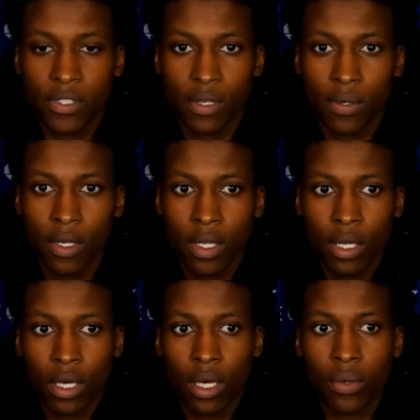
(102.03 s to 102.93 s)
So
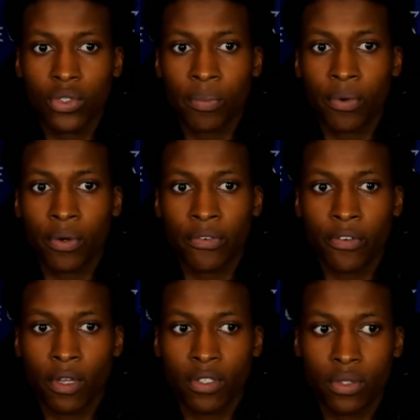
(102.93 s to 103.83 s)
uh, it was important
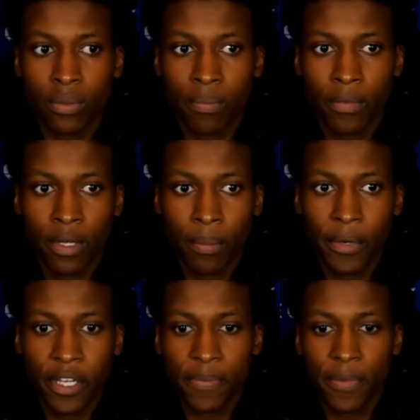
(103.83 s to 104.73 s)
for us to
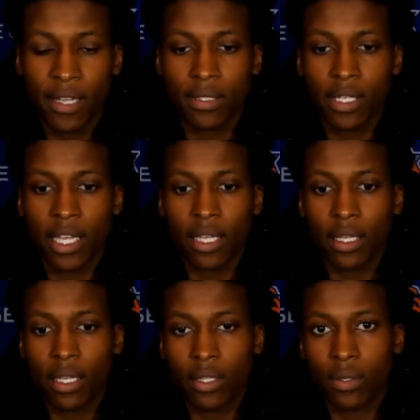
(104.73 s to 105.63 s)
bounce back today,
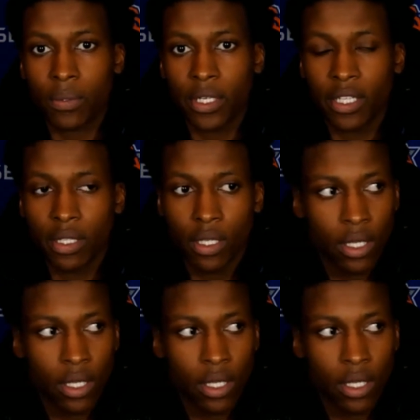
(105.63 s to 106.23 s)
get the win,